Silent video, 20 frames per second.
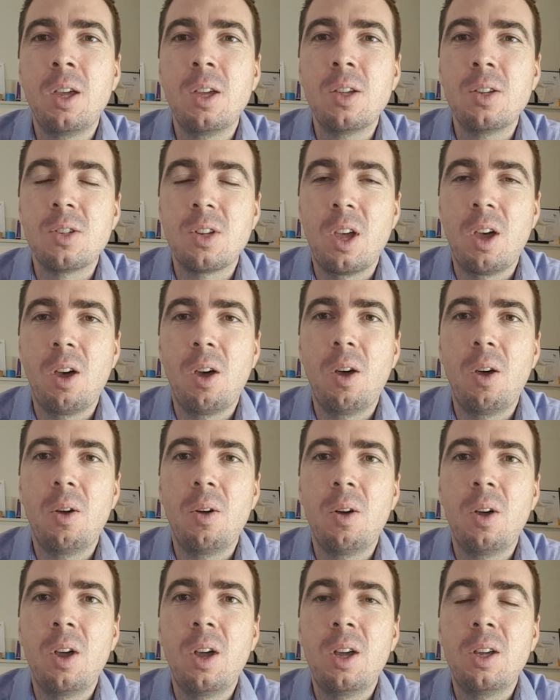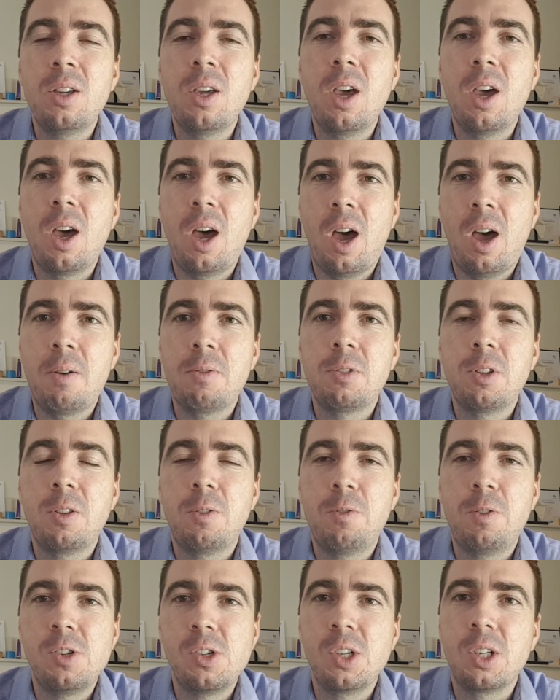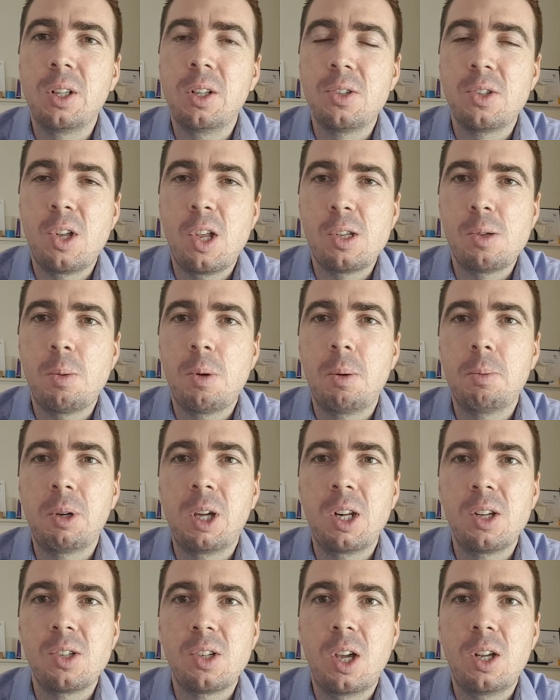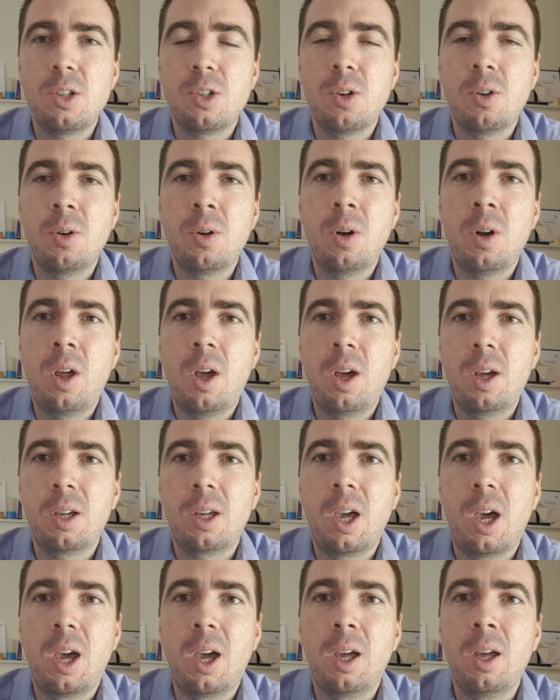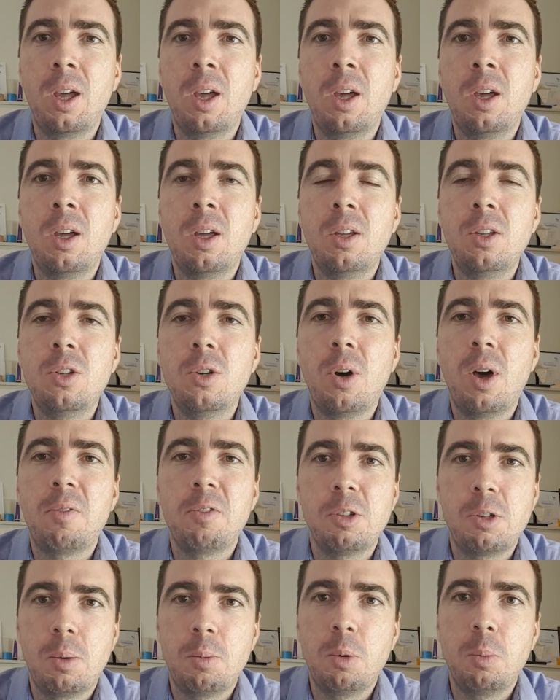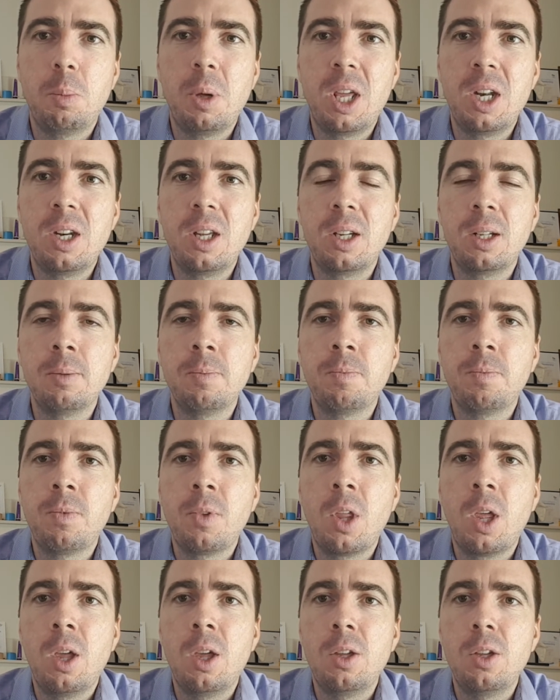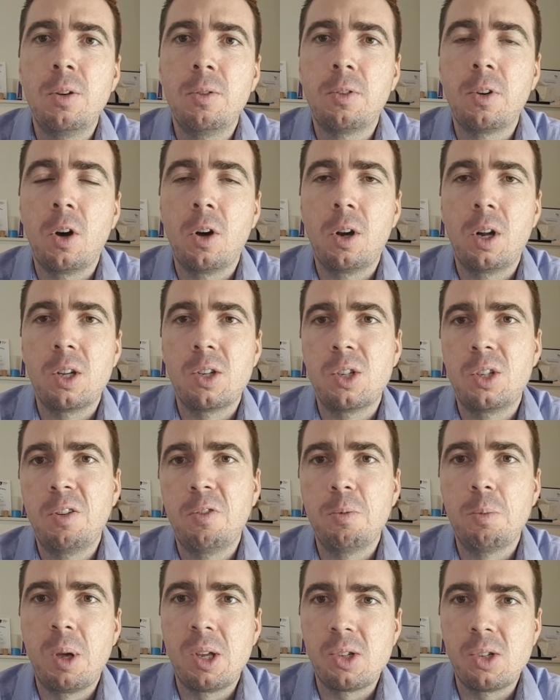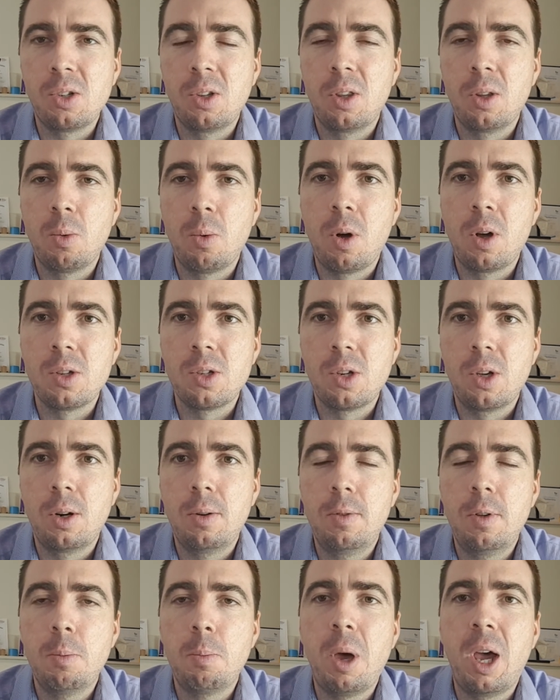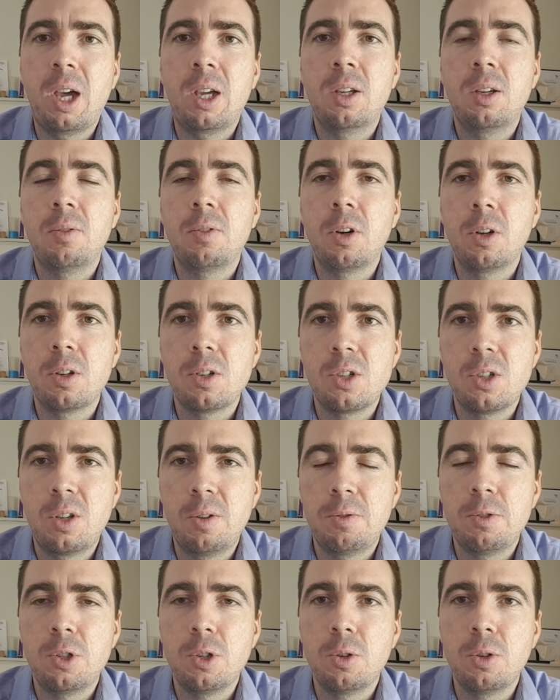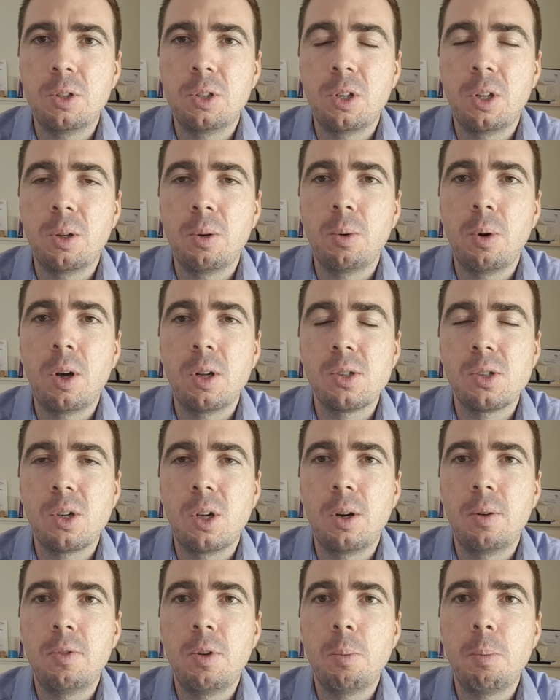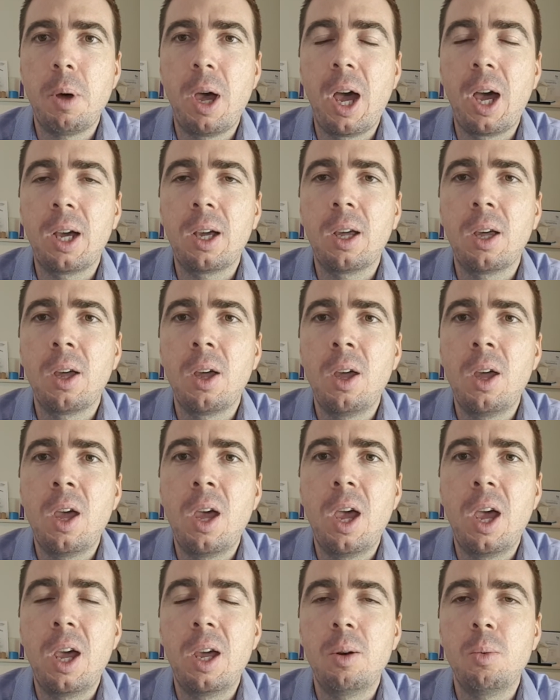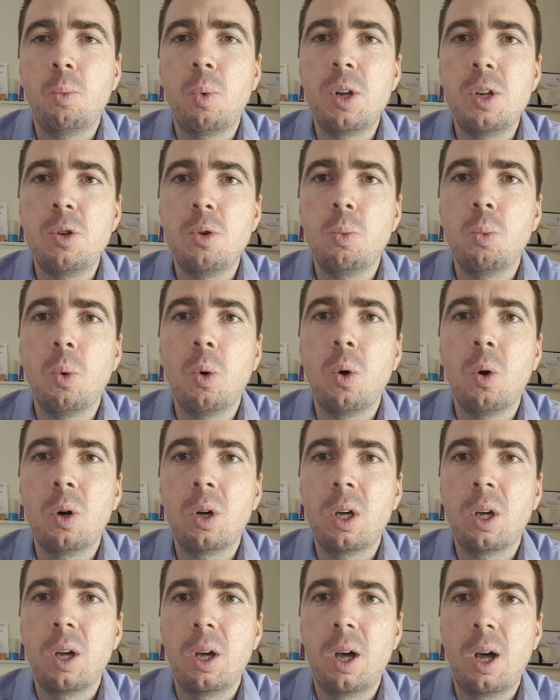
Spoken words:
So after the physical assessment, I'm going to say, John, okay, you're having trouble bending. You've got a stiff muscle on the right side of your back. You've got a stiff joint on the right side of your back. And when you walk,